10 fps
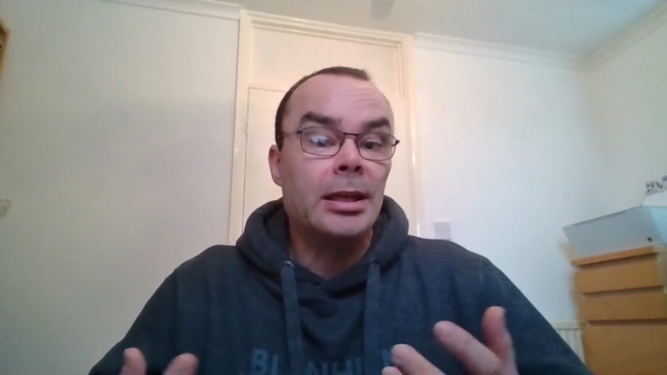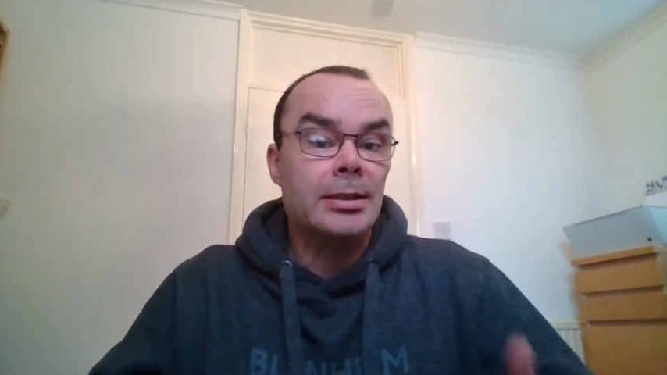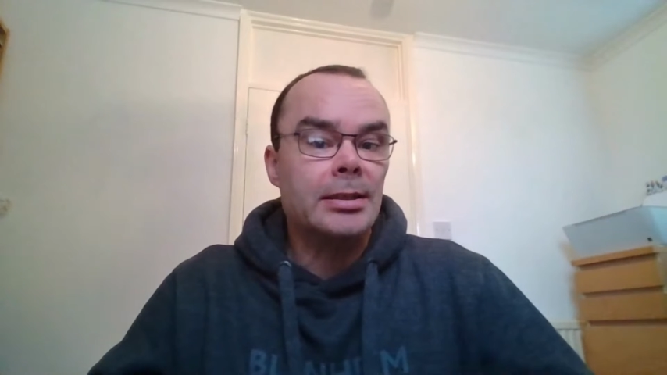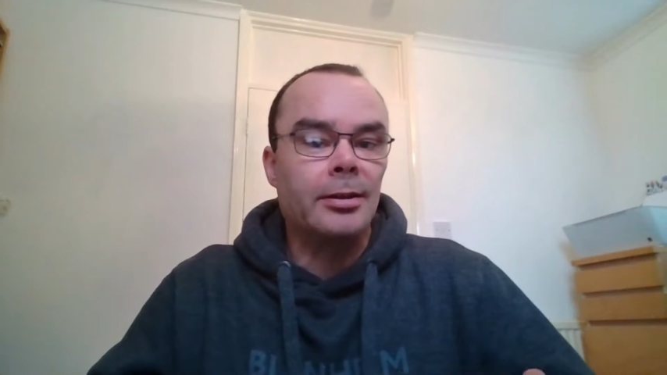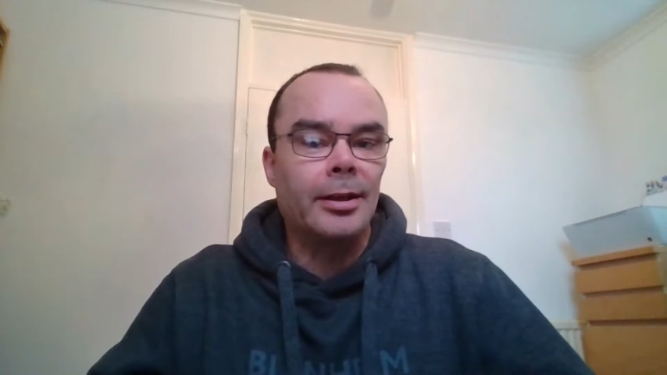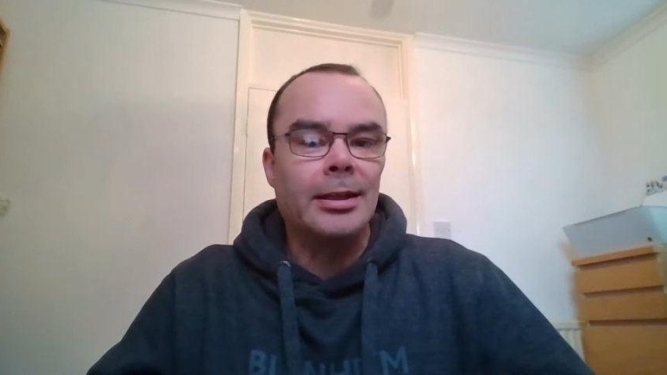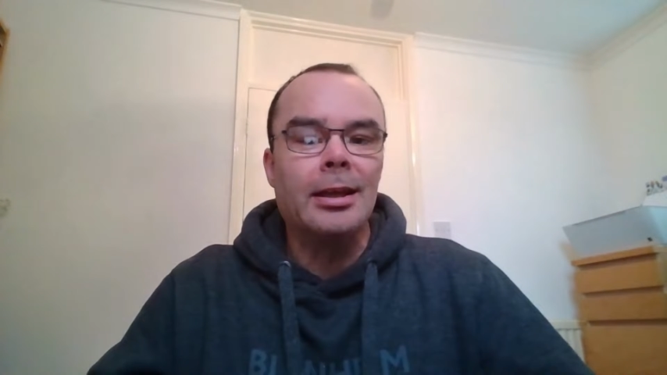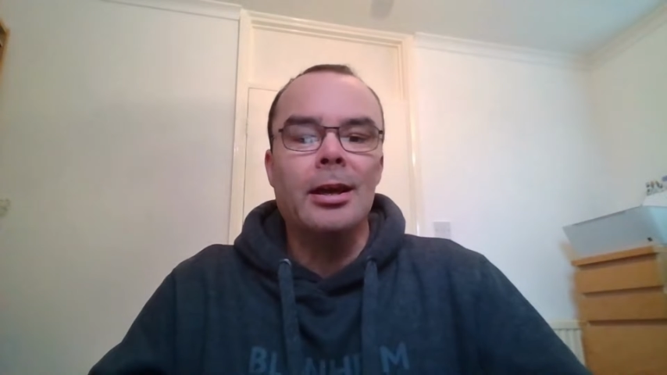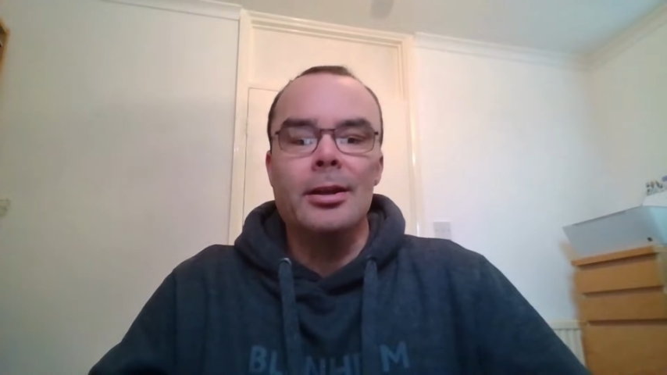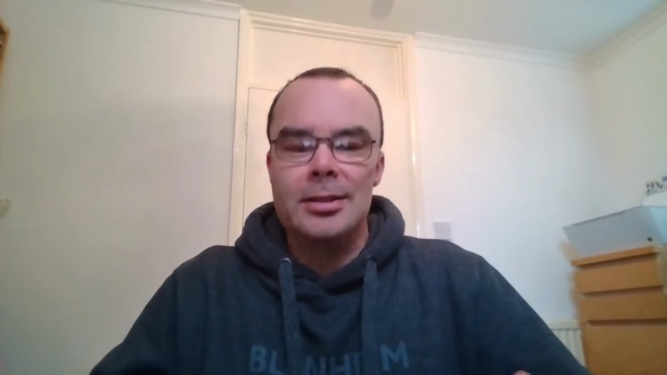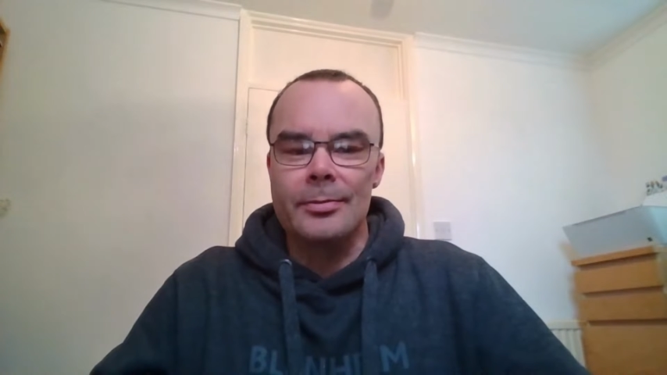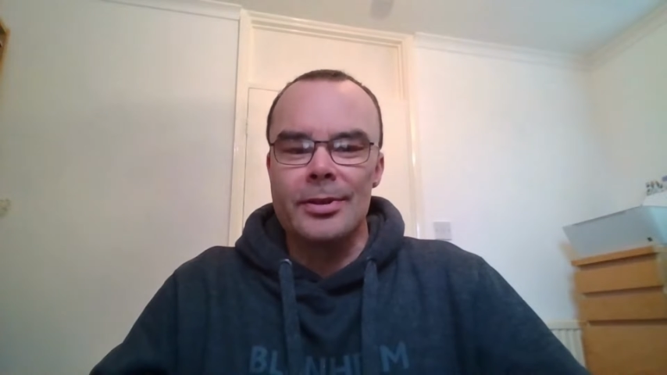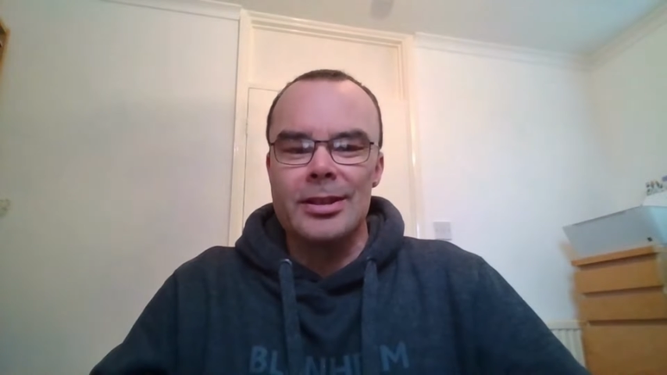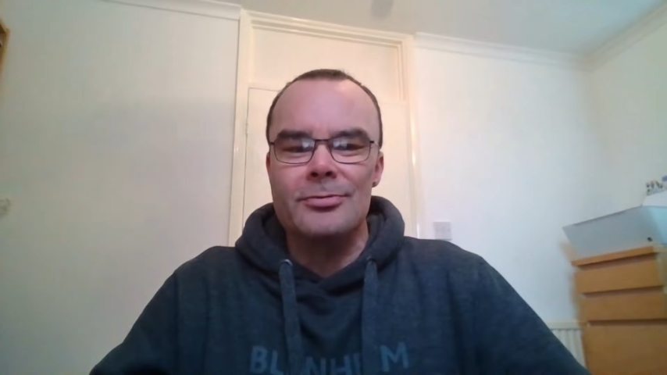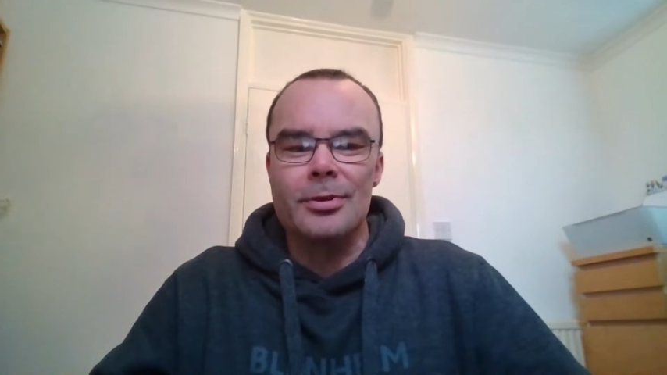assign some of
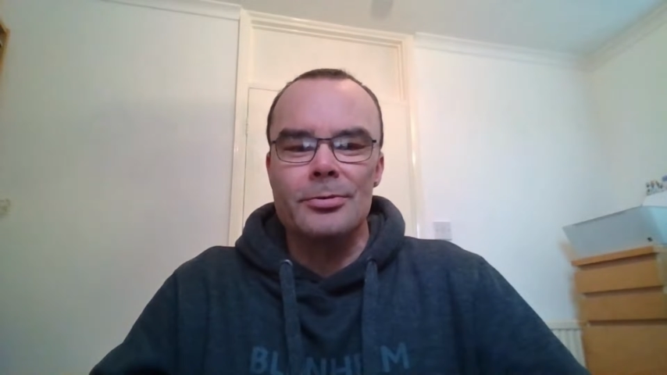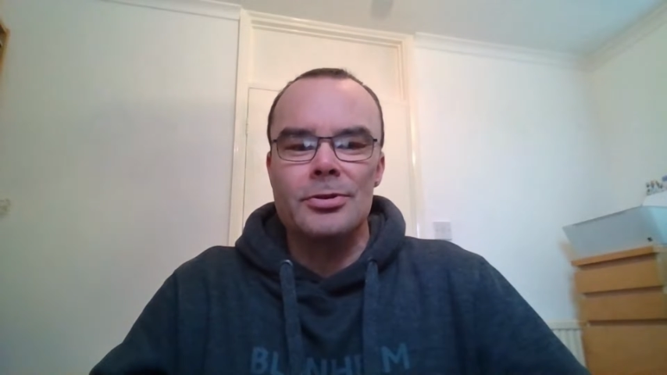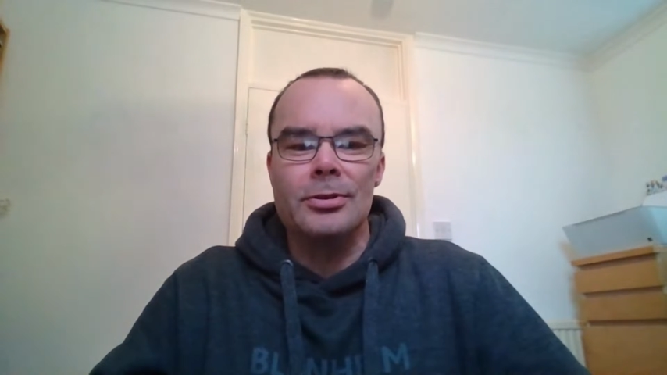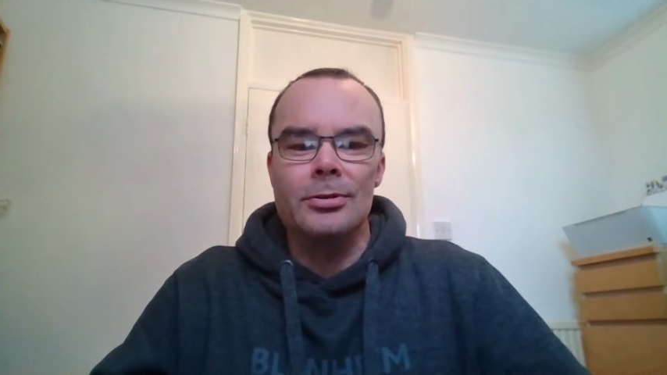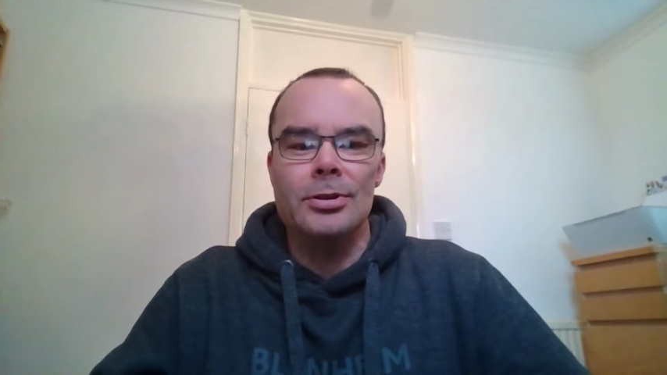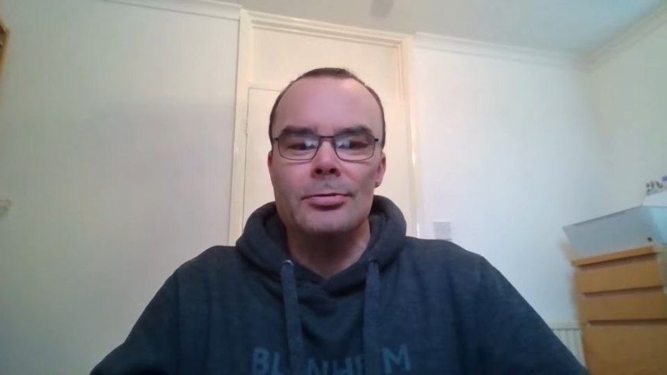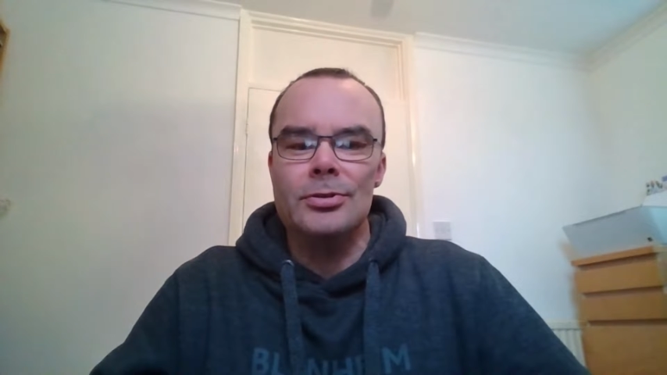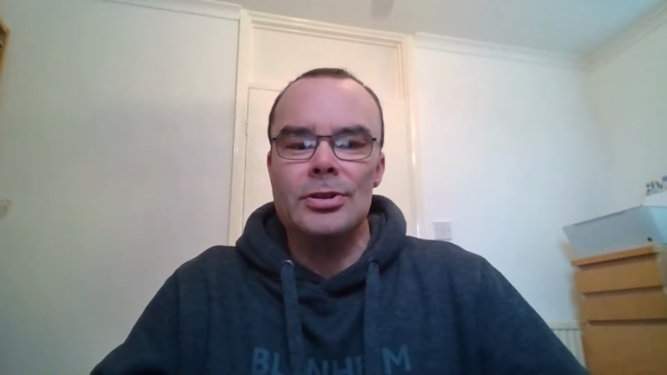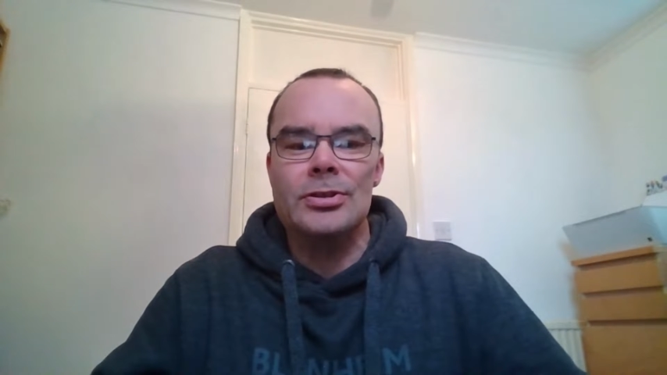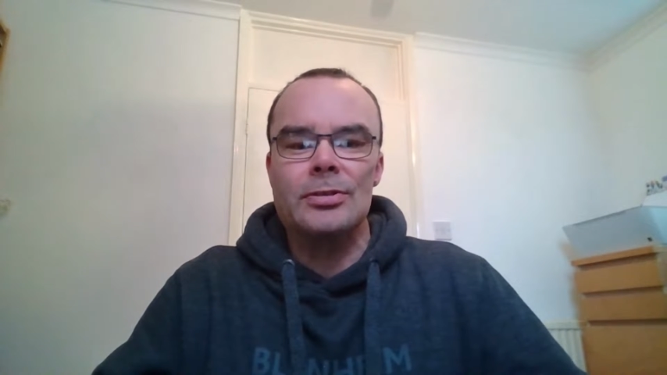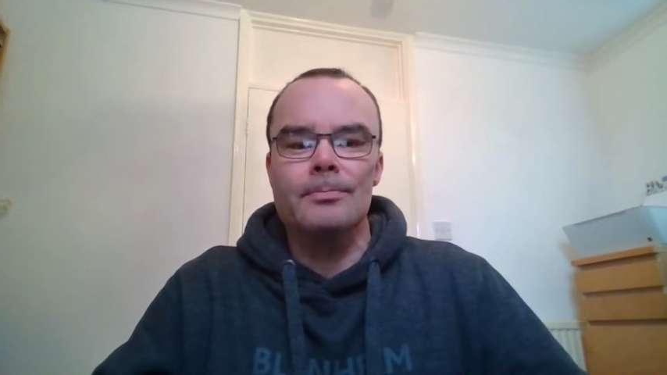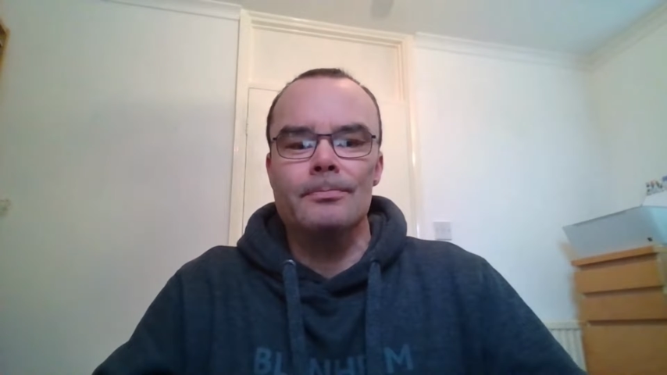these roles to your users.